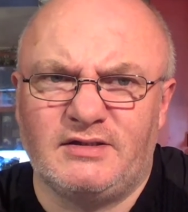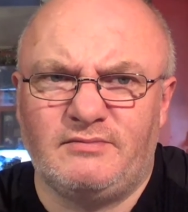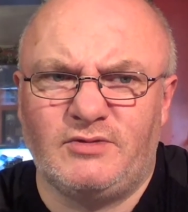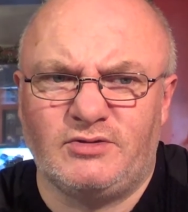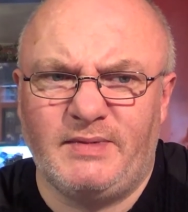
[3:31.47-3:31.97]

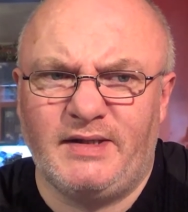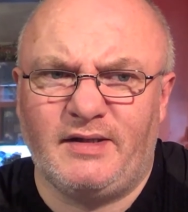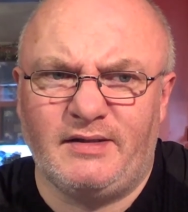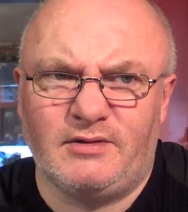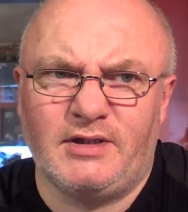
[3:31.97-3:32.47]
I'm just meaning
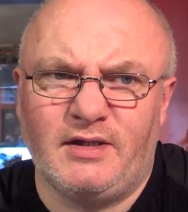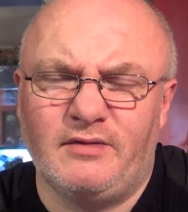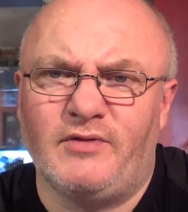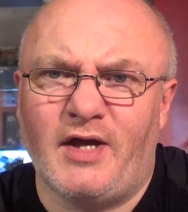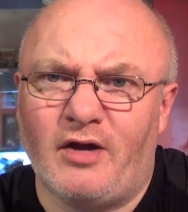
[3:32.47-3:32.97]
like
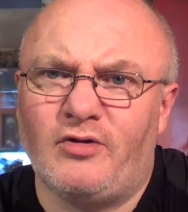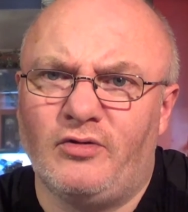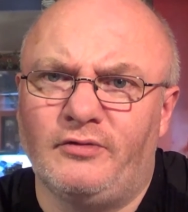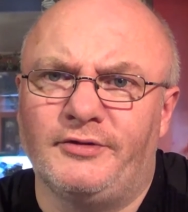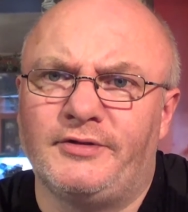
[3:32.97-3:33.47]
they are
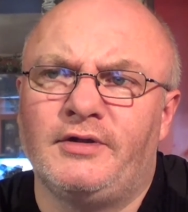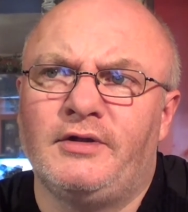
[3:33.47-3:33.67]
coloured